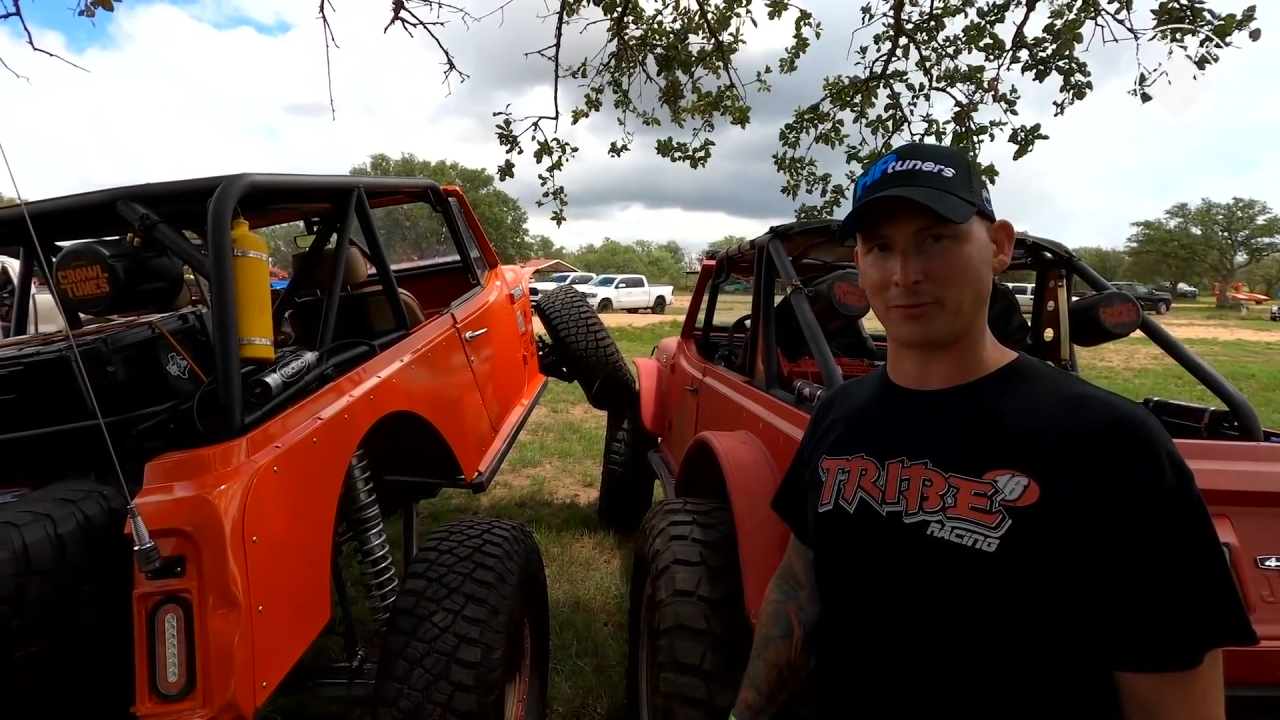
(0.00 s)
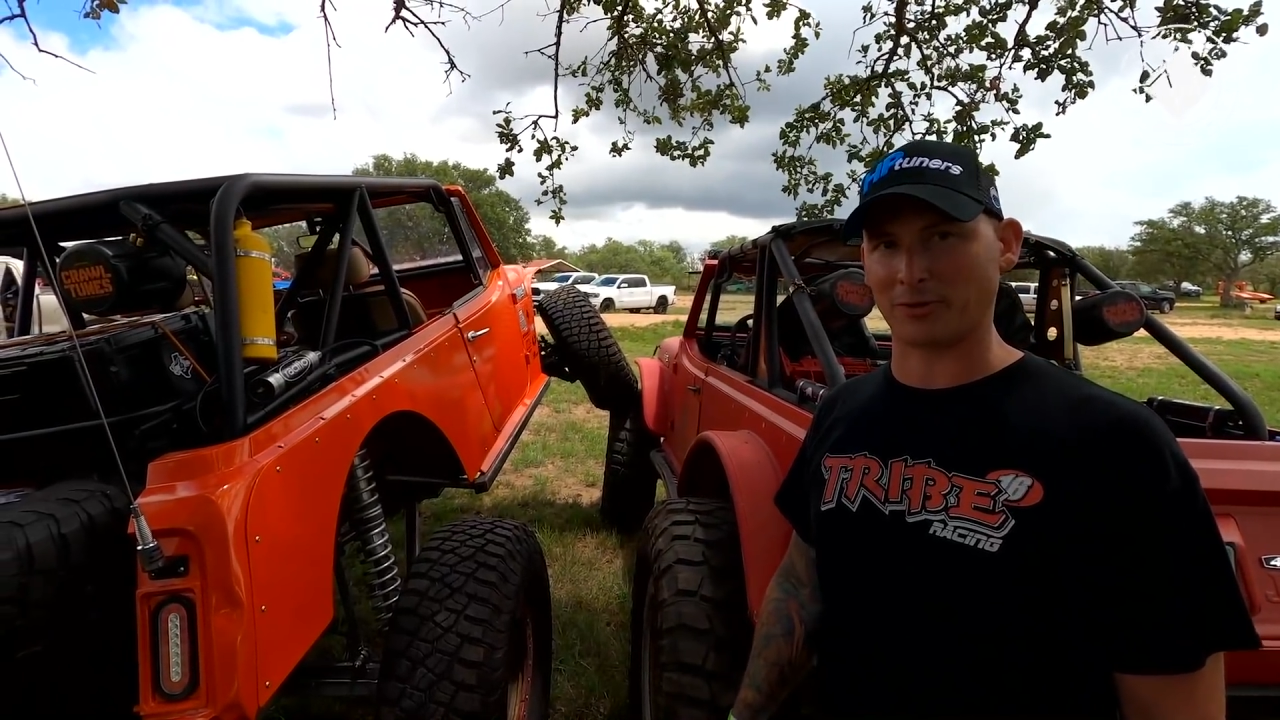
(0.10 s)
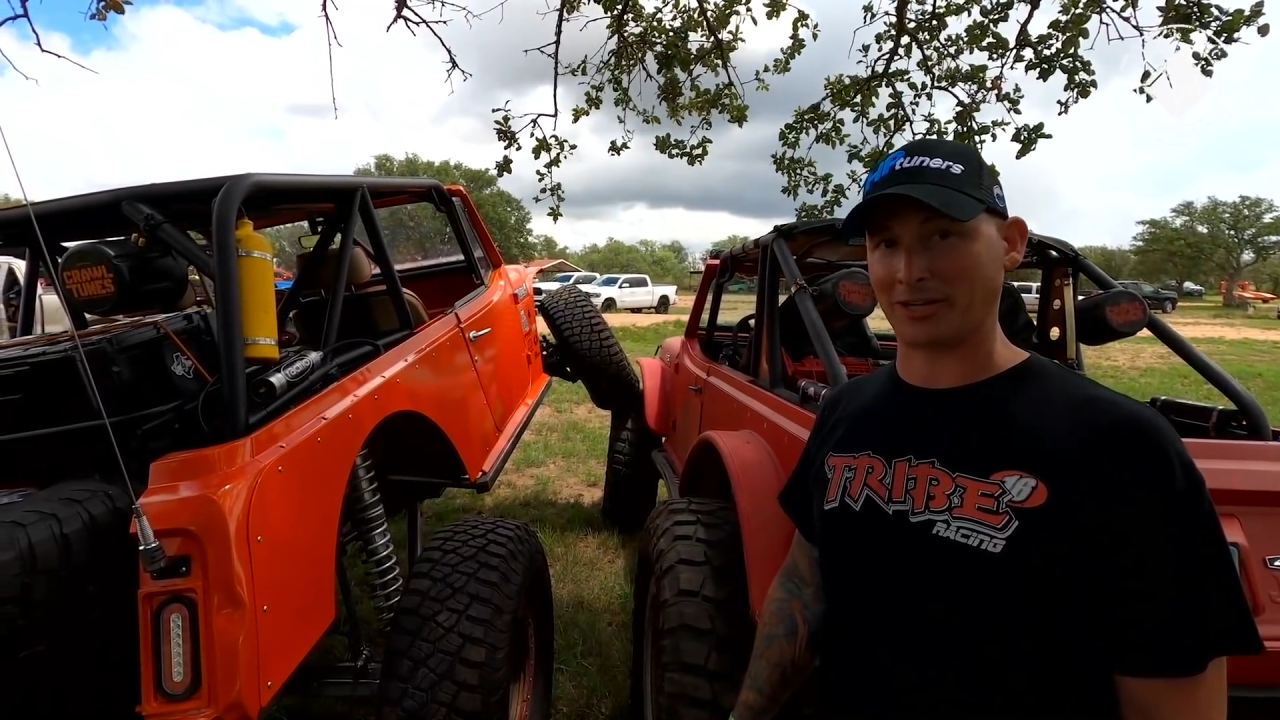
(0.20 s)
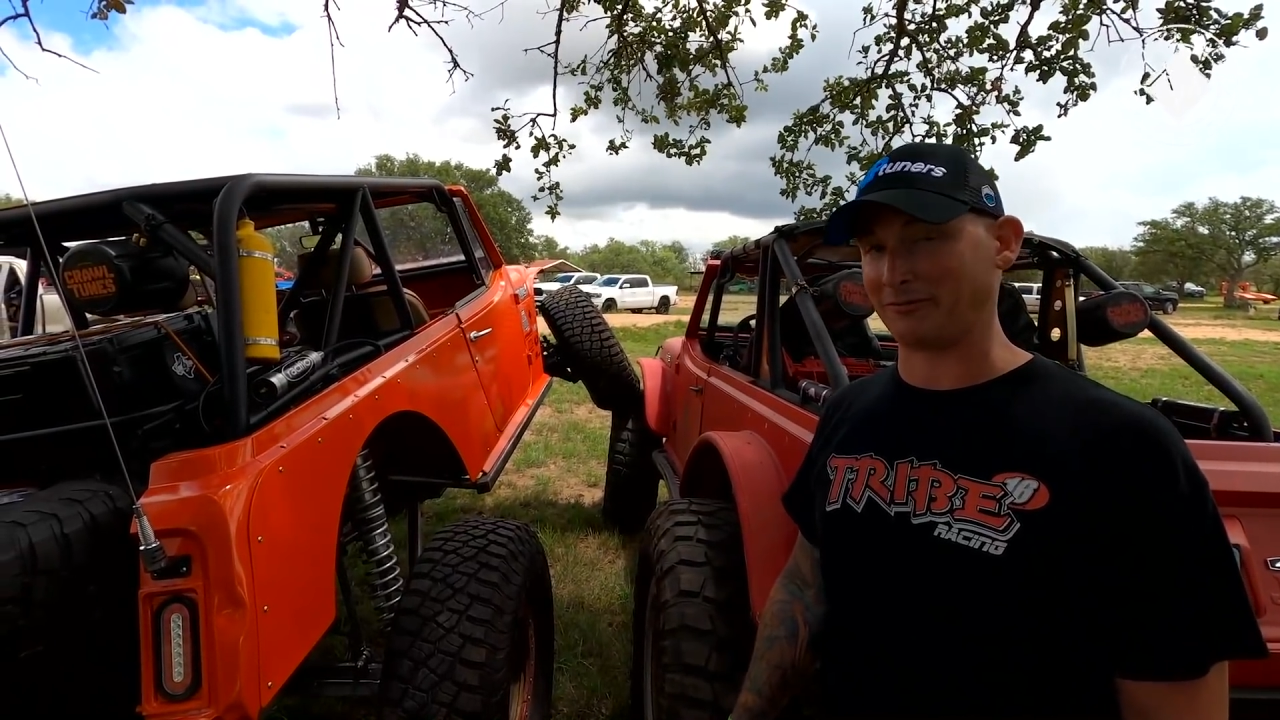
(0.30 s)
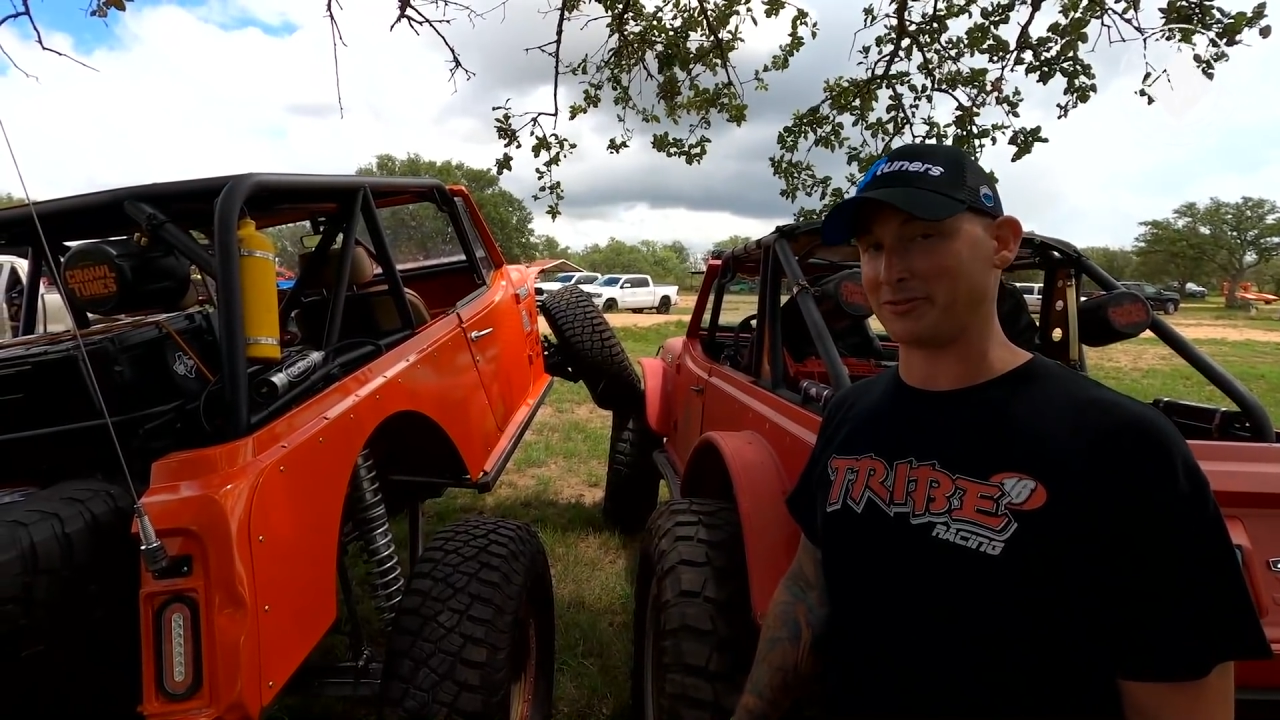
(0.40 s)

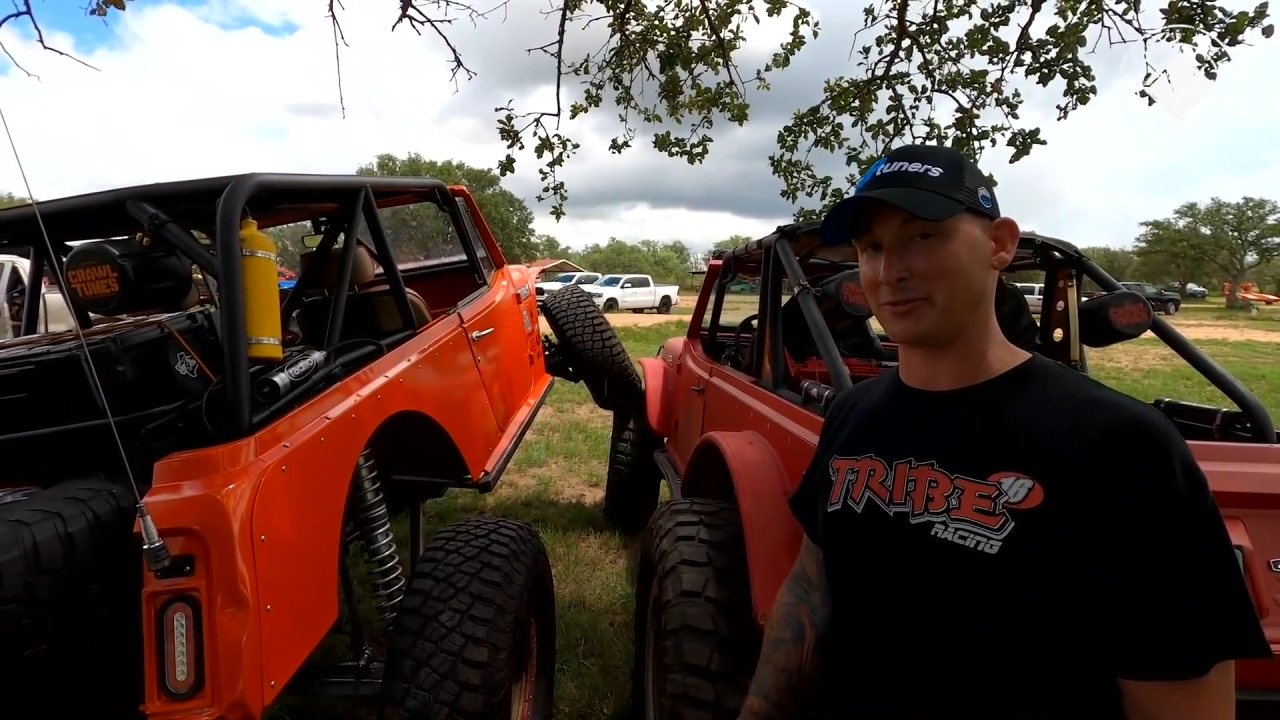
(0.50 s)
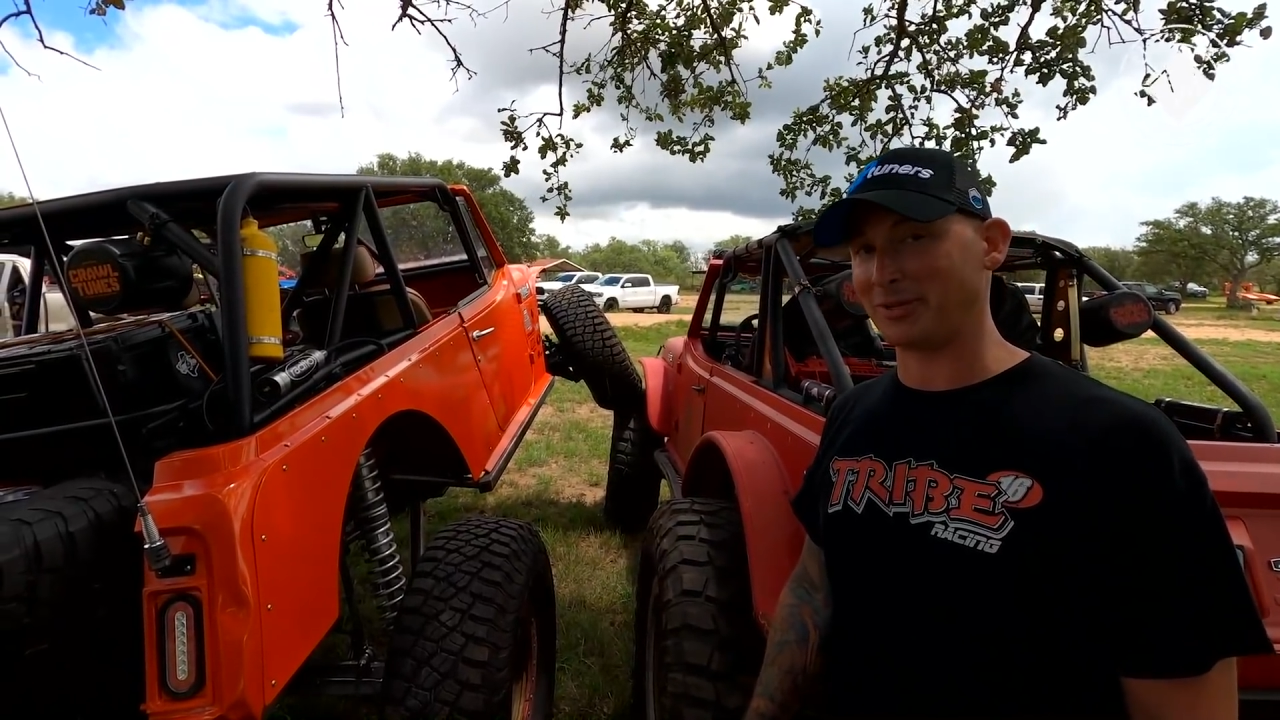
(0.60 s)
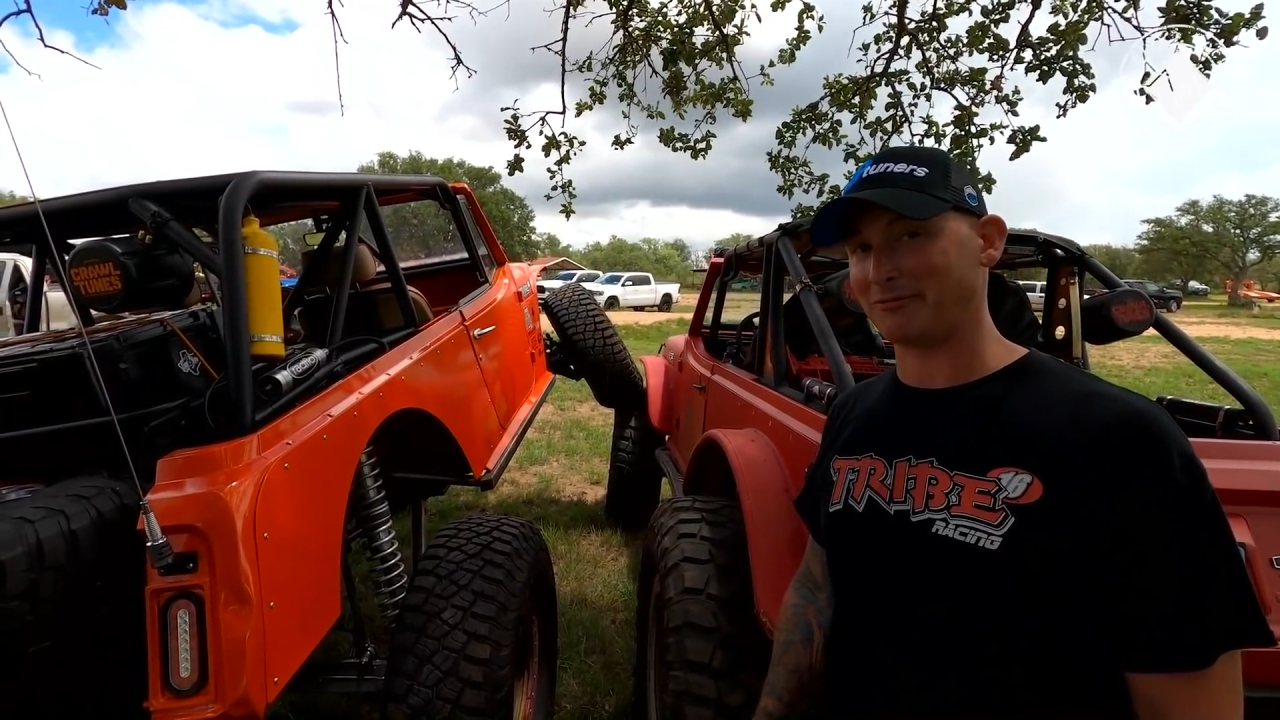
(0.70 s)
were given to